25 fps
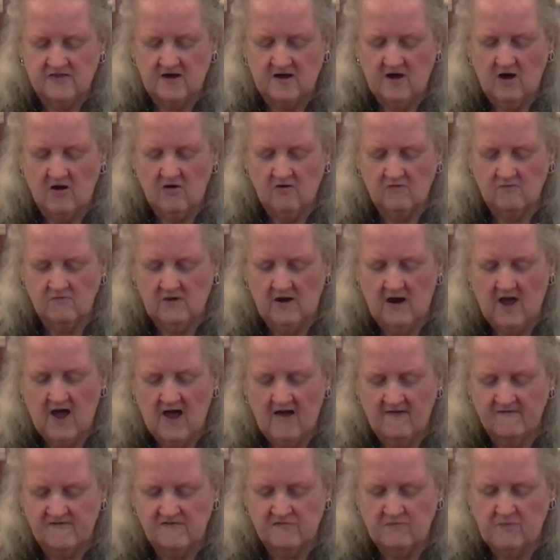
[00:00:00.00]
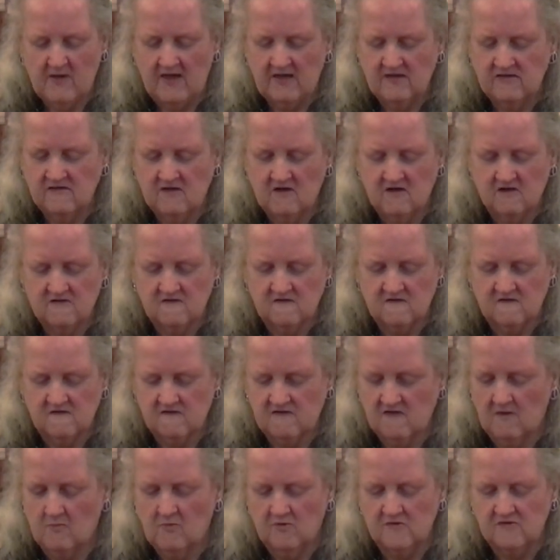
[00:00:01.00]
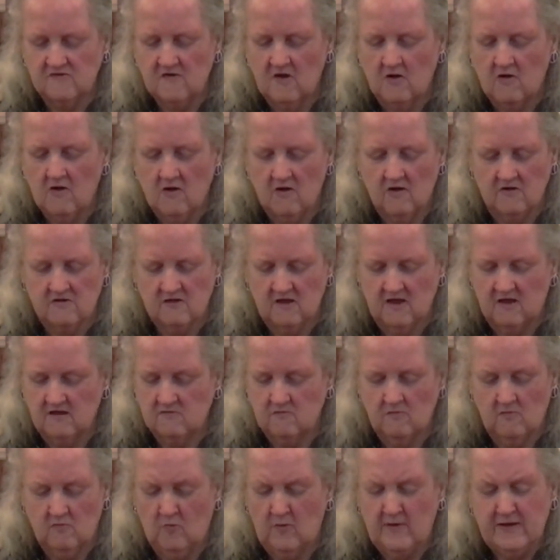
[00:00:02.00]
that our lives may touch someone's heart that